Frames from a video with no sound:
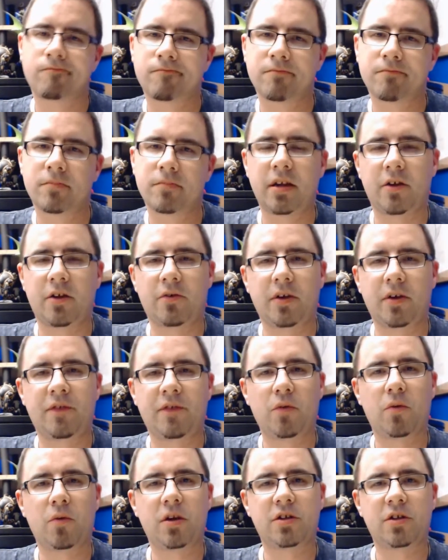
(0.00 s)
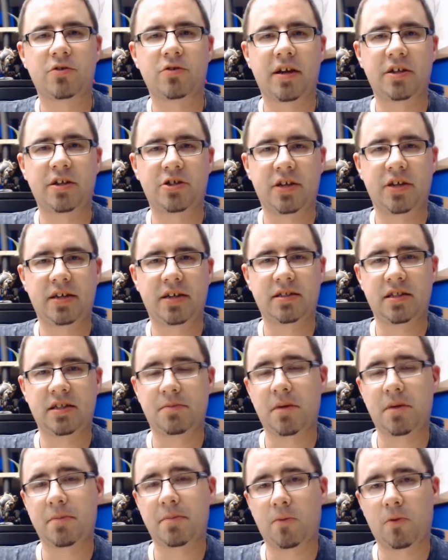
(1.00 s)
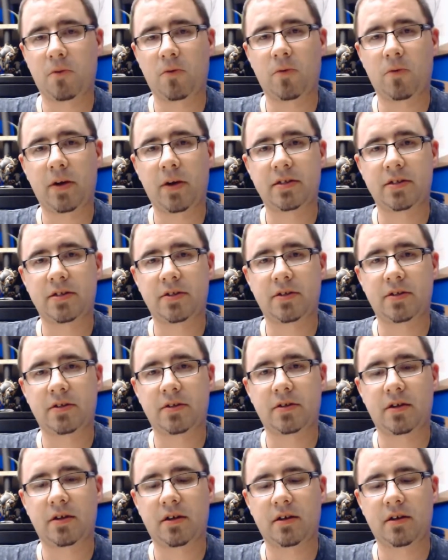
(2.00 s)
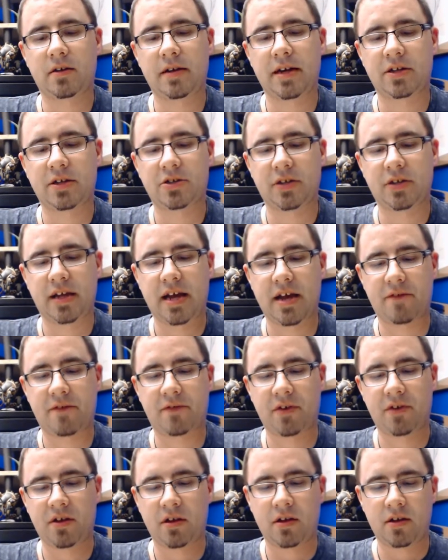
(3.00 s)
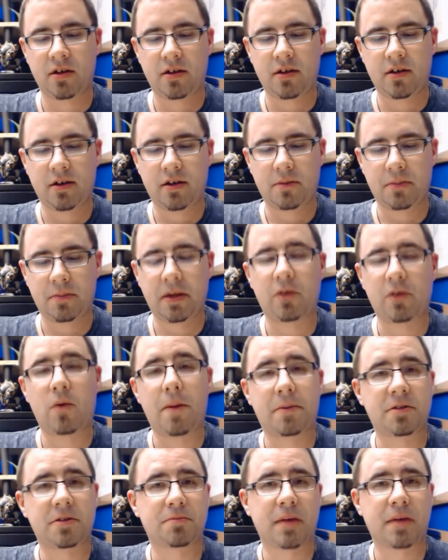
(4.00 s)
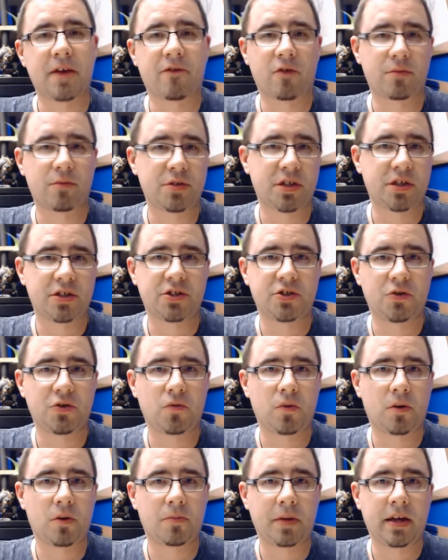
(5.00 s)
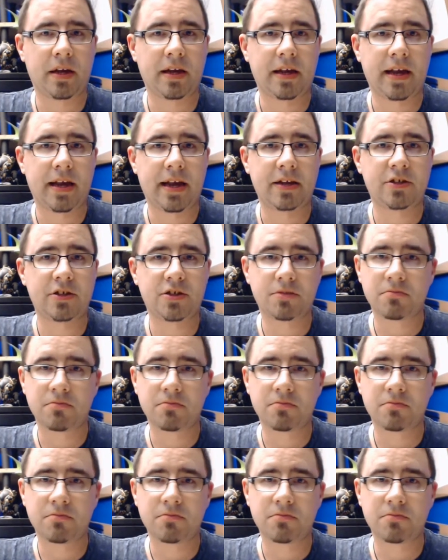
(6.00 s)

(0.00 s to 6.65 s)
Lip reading: you know, if you want to try and chance it, that might be one way to actually have be in a weapons platform. She can shoot while being engaged.